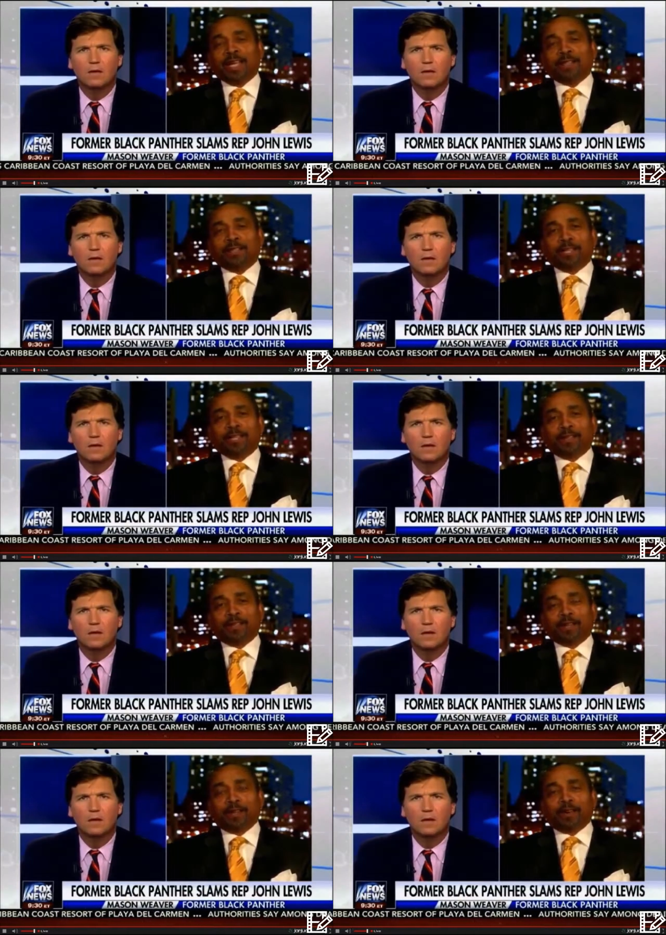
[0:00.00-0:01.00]
Speaker 1: in
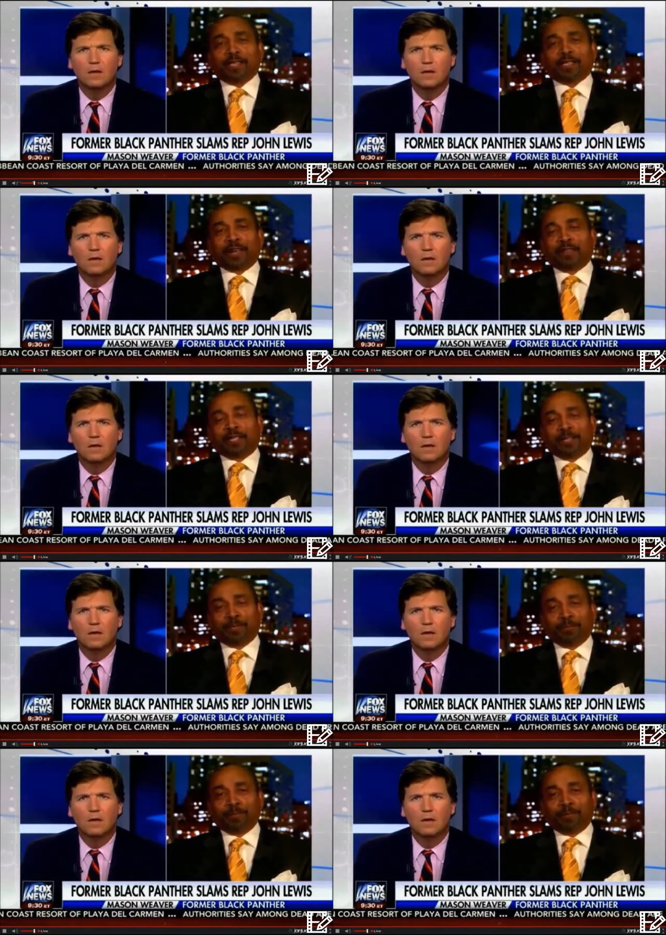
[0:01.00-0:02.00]
the early
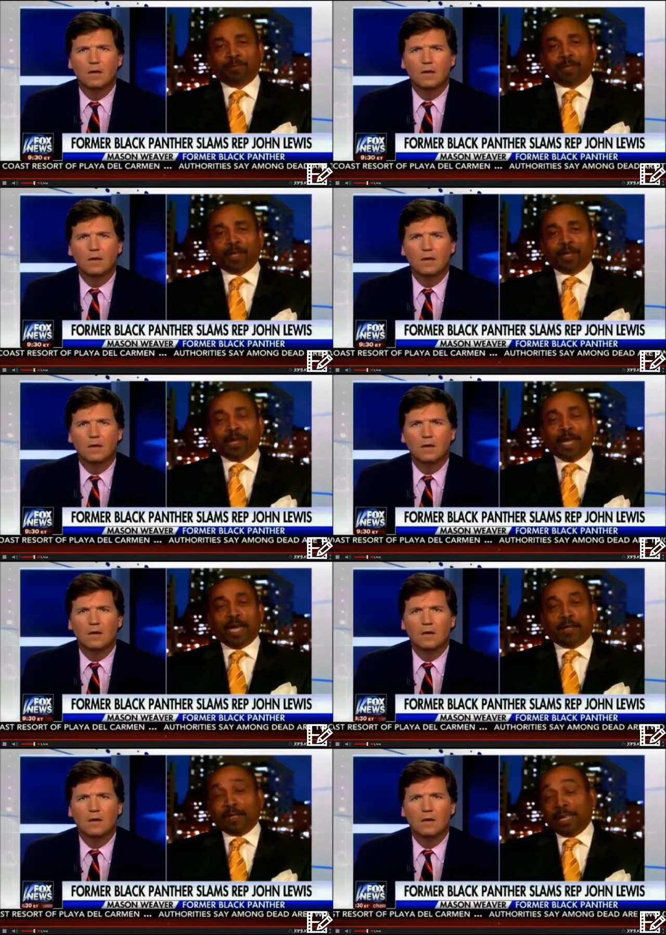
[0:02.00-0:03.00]
70s,
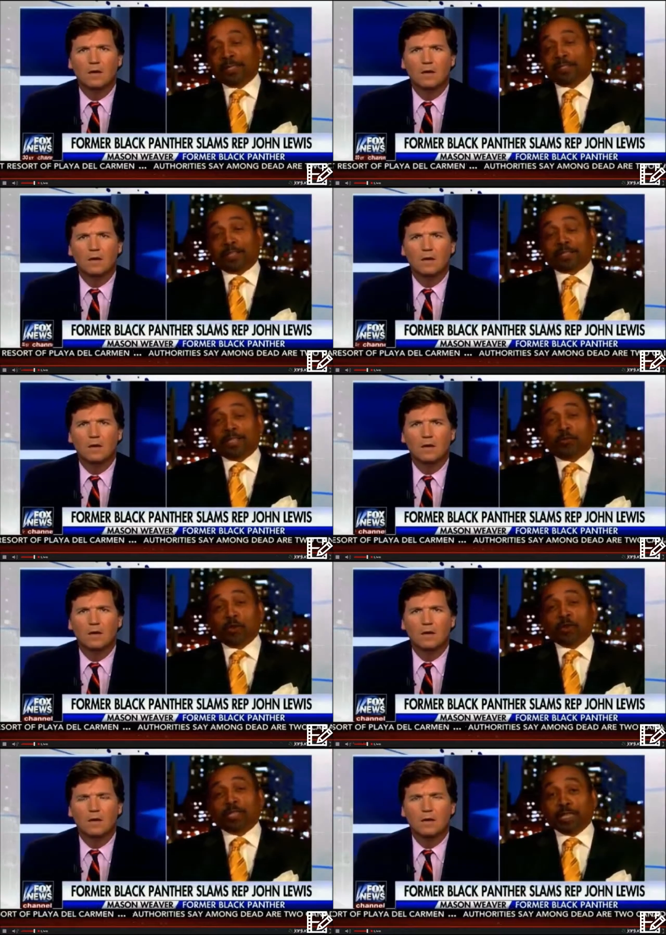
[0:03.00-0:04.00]
and late 60s,
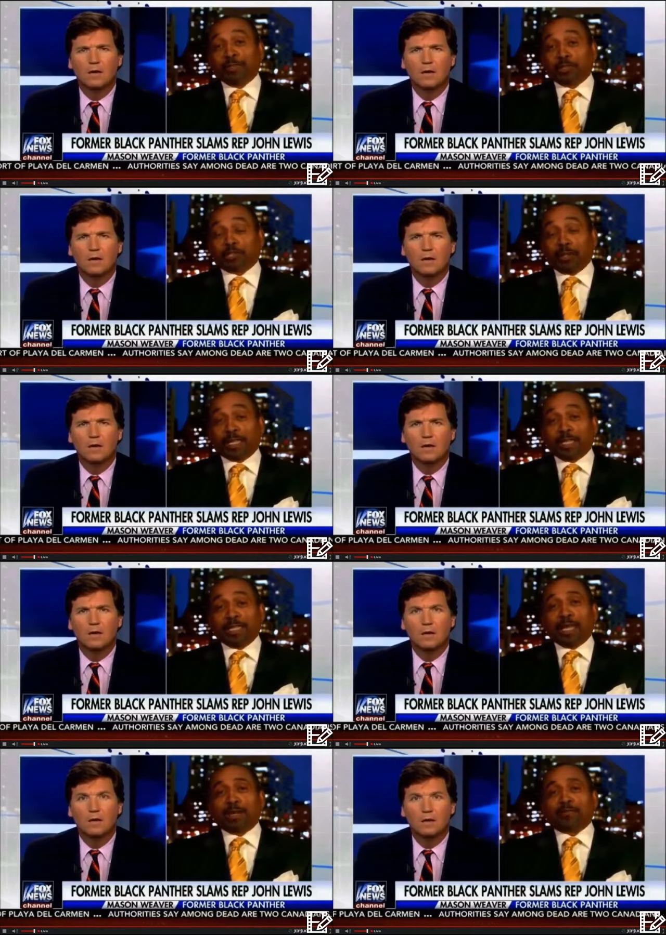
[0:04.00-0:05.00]
we were
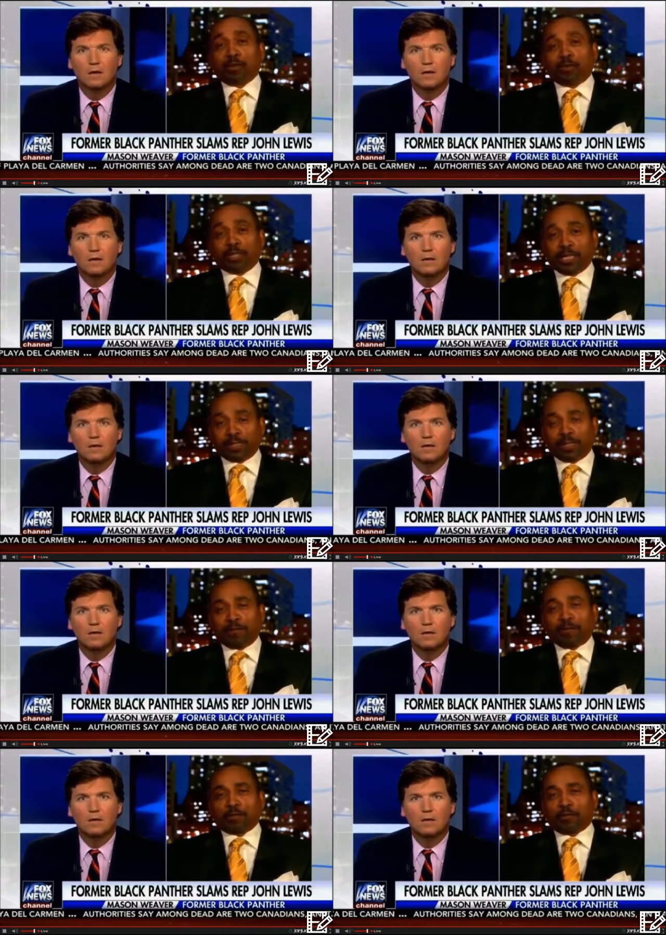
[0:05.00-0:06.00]
demonstrating and protesting
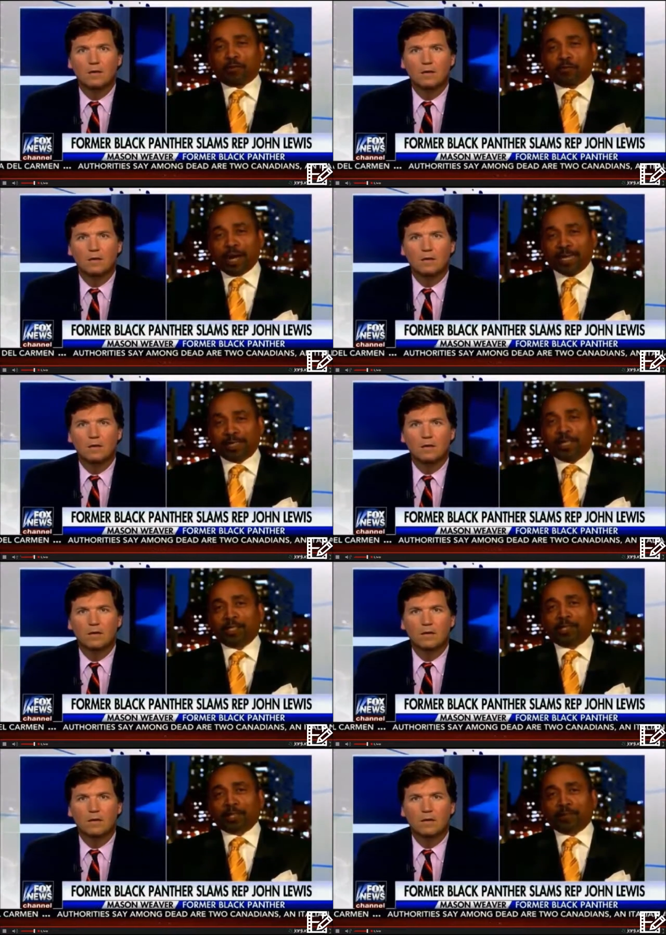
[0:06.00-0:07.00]
for the right
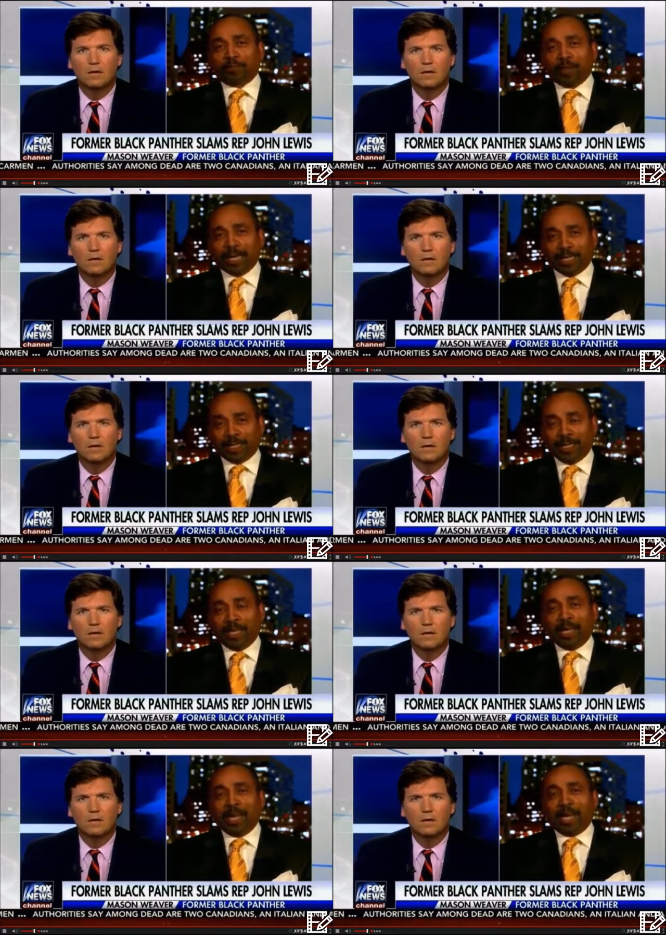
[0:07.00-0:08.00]
to compete
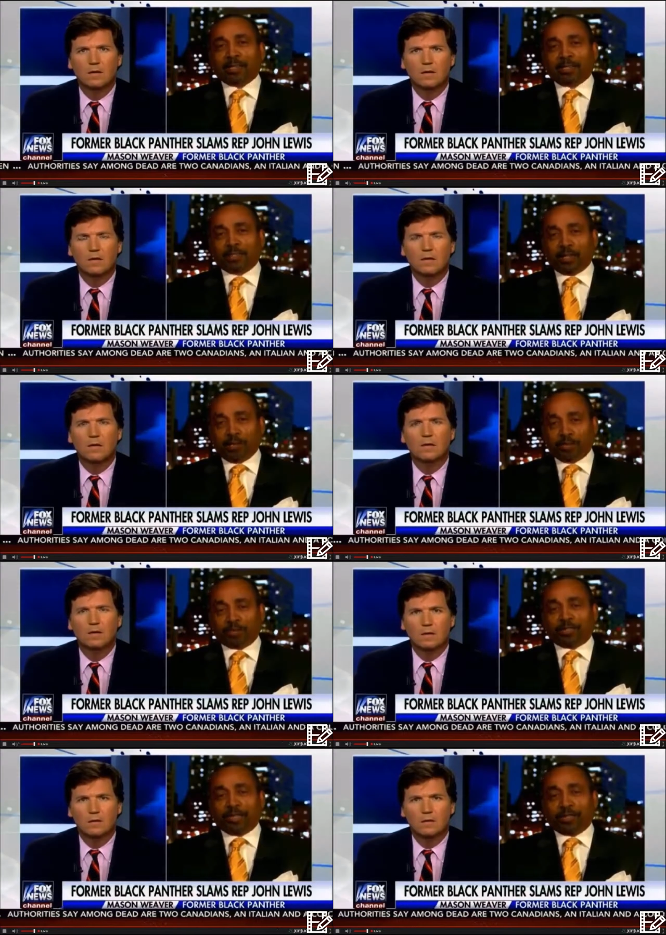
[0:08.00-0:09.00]
as adult
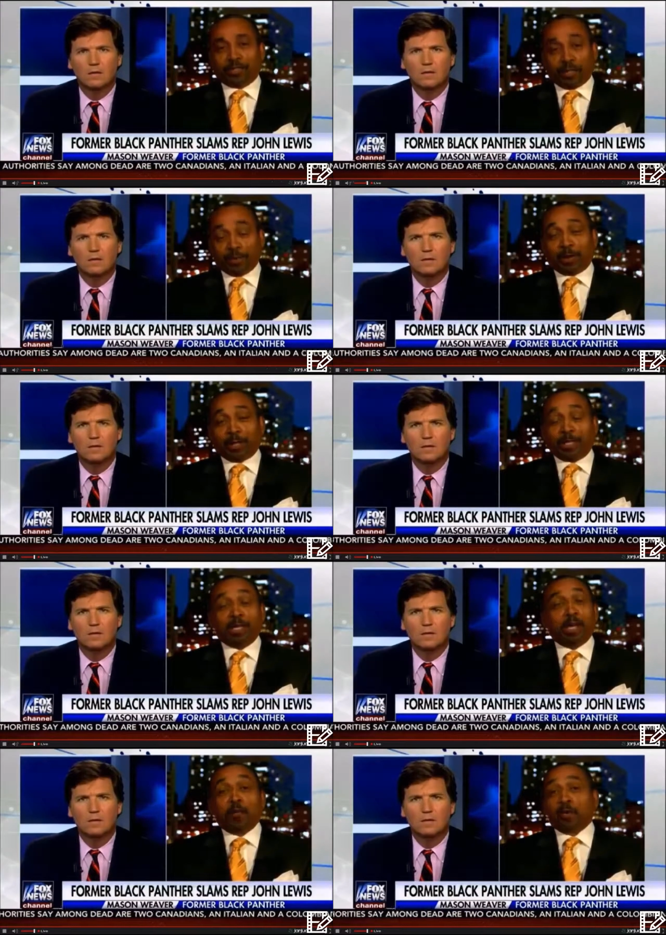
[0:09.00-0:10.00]
citizens in
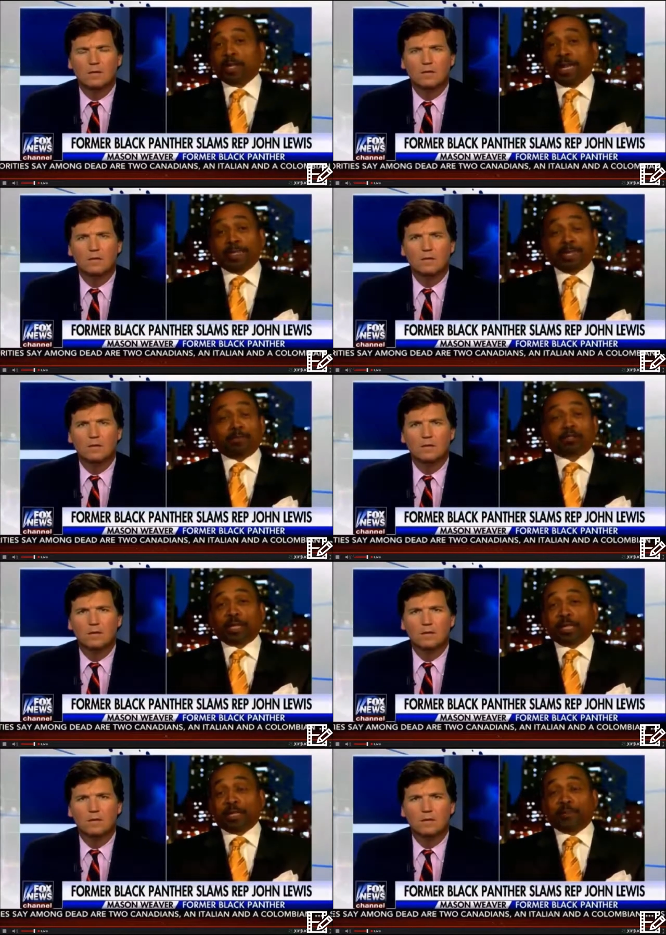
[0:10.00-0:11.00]
America. We were not
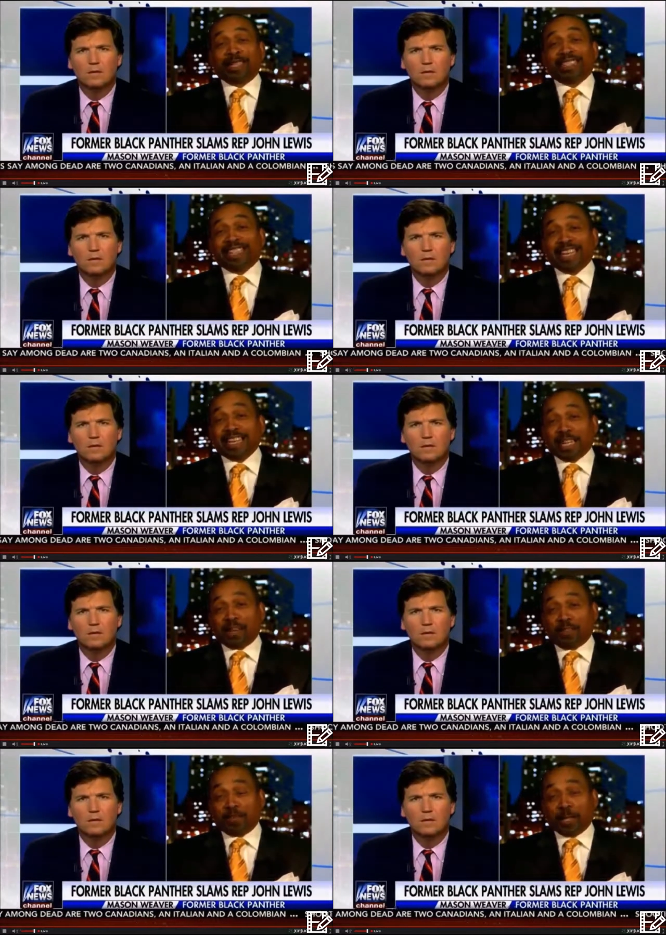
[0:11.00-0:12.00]
demonstrating to be taken
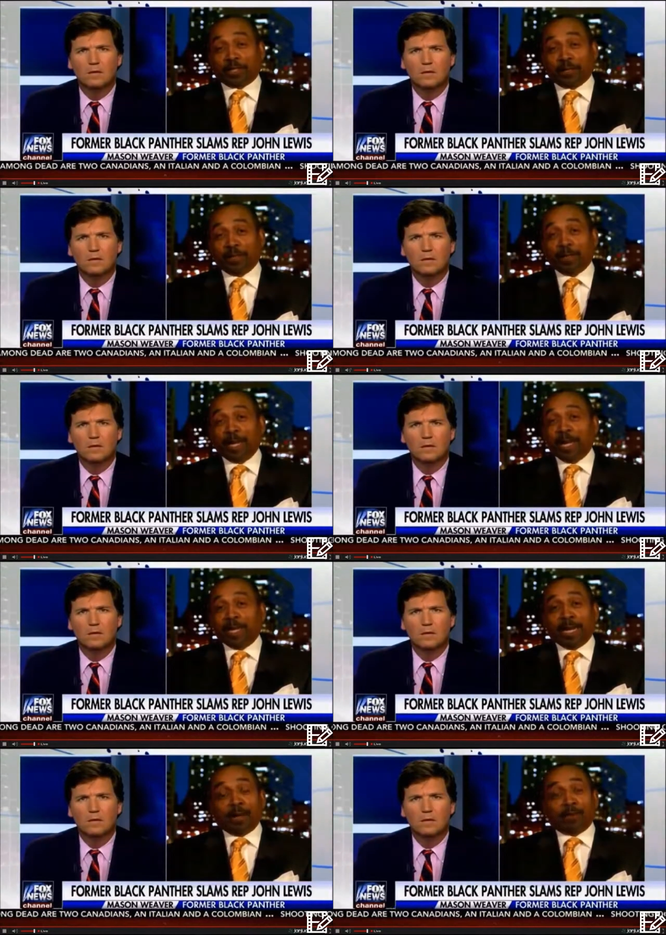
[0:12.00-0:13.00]
care of better.
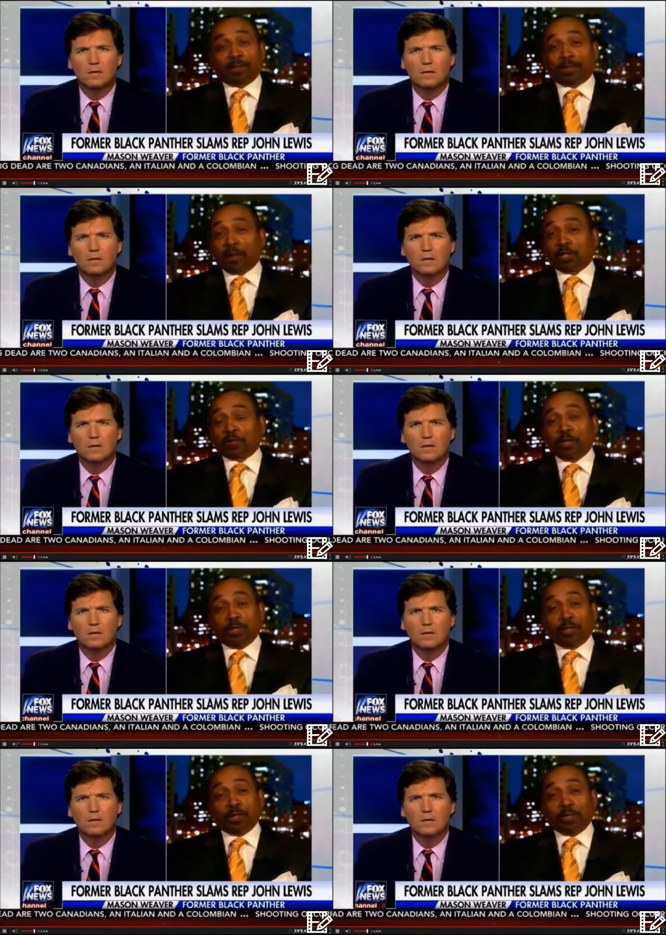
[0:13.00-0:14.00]
Now, Congressman
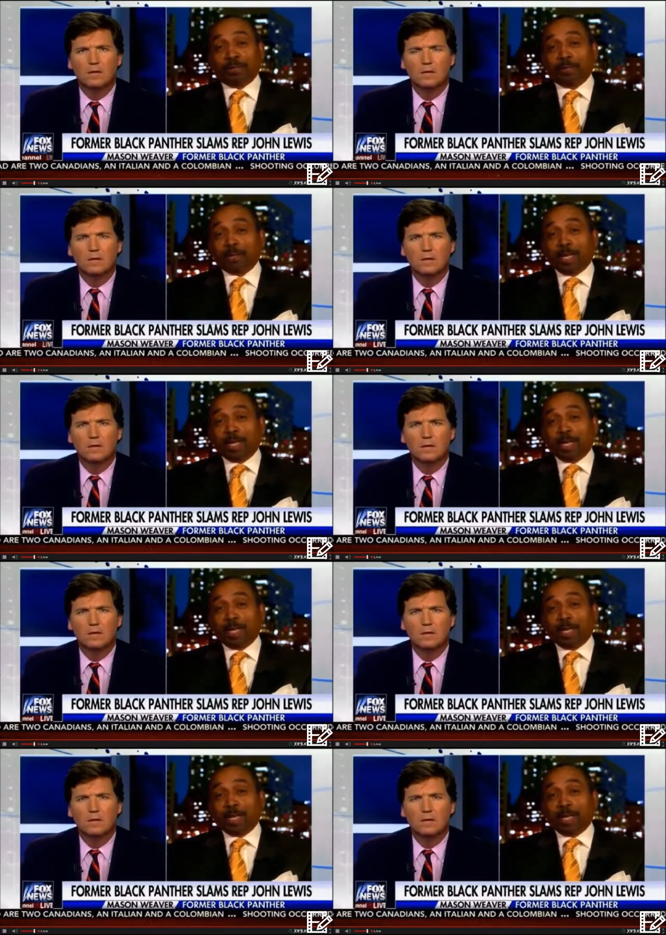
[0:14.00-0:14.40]
Lewis,